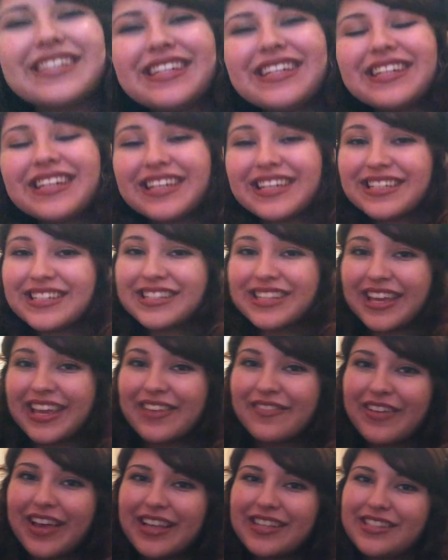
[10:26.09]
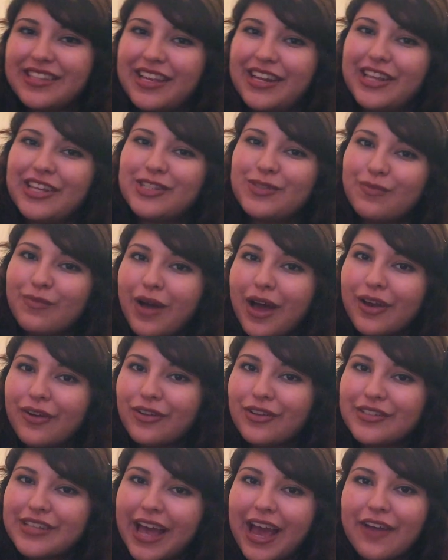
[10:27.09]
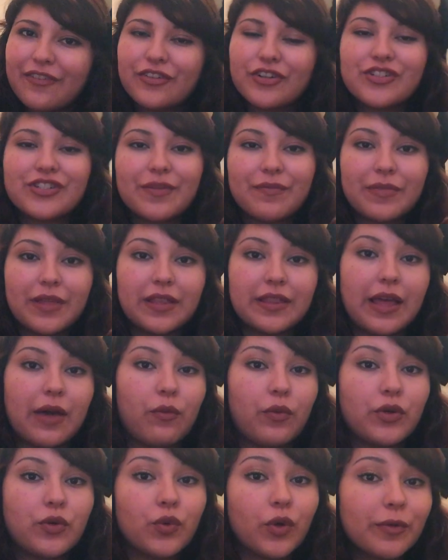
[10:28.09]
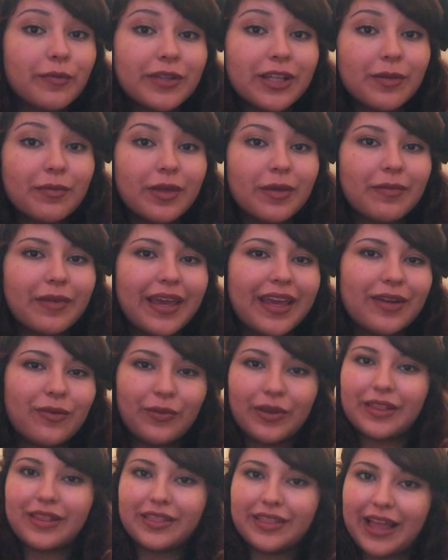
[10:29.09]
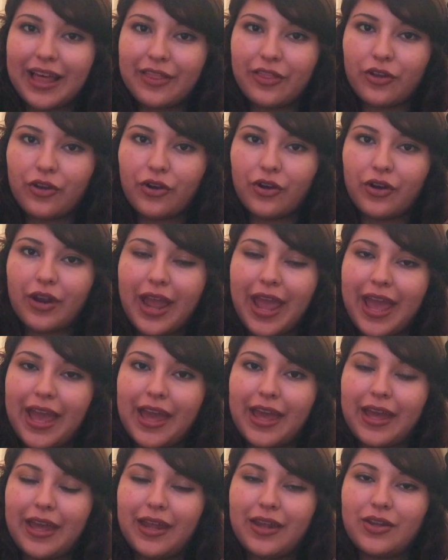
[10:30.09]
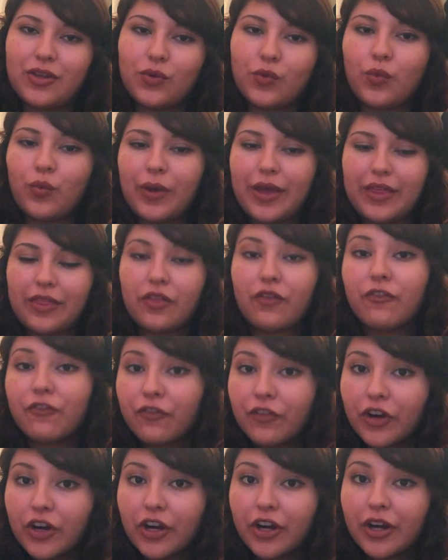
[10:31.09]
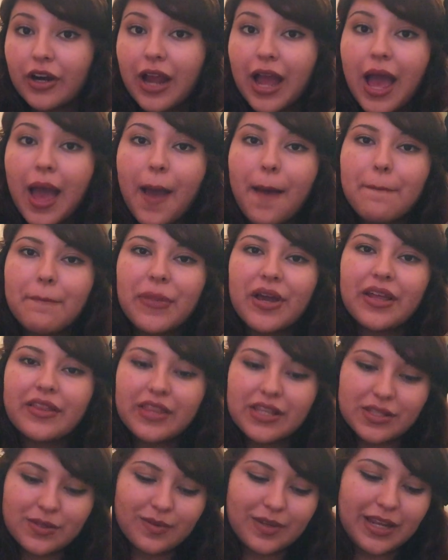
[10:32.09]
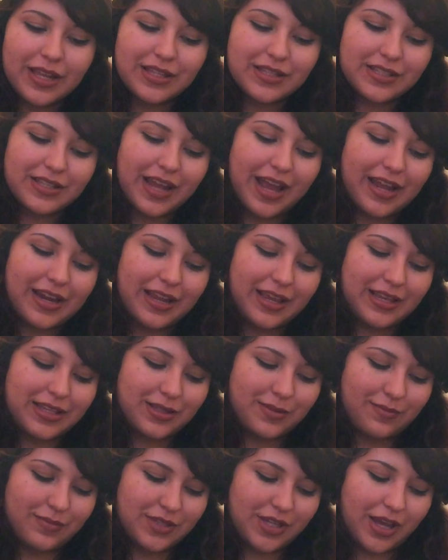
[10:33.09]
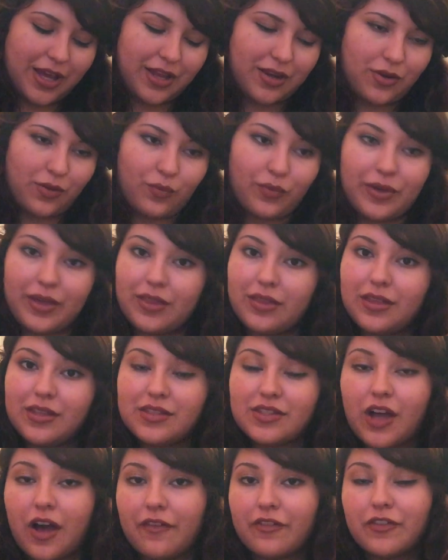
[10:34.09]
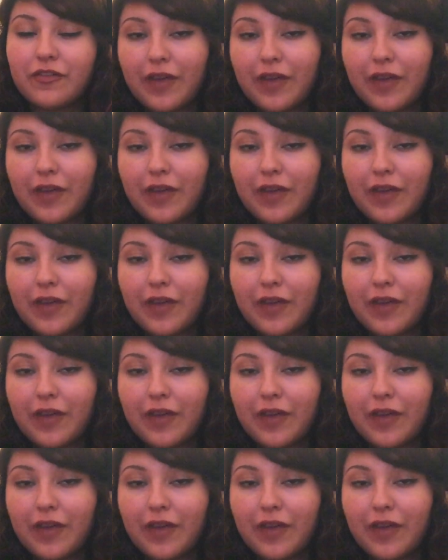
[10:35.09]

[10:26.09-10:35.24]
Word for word: It is a vest that is modeled after something that would normally be made with leather and with fur, but this one instead isn't done with soft